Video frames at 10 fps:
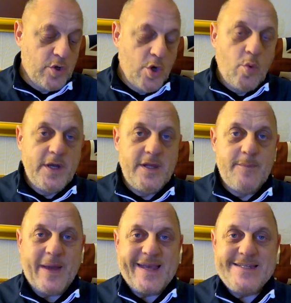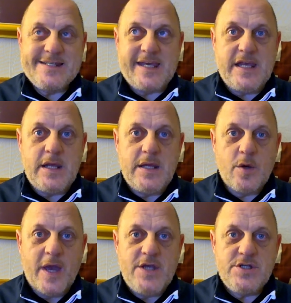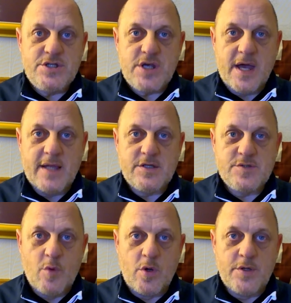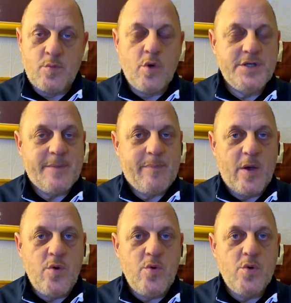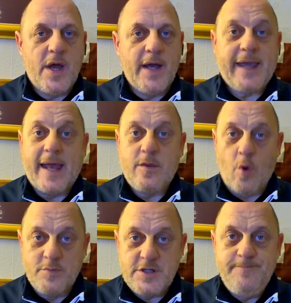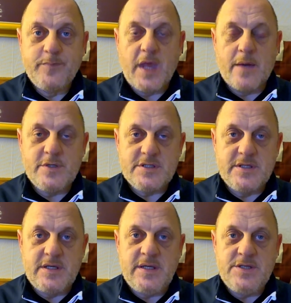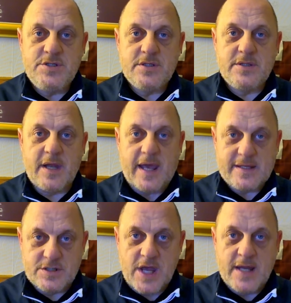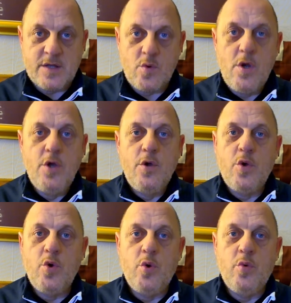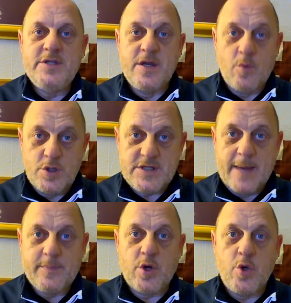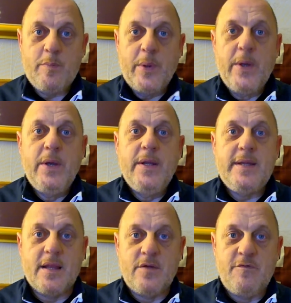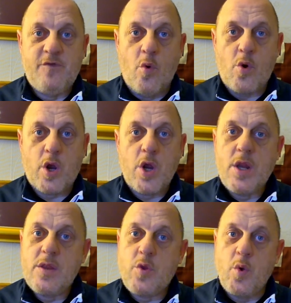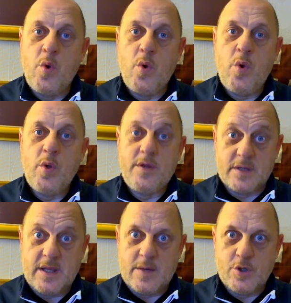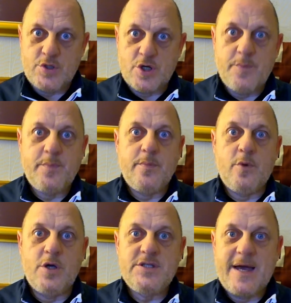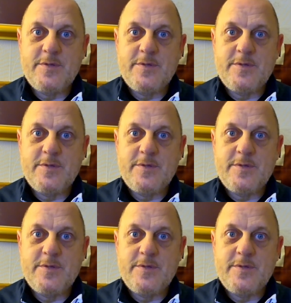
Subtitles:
one of the biggest key questions she had this morning was about Ken Thompson. That was the Director General, who was in the WhatsApp group telling folk to delete their WhatsApps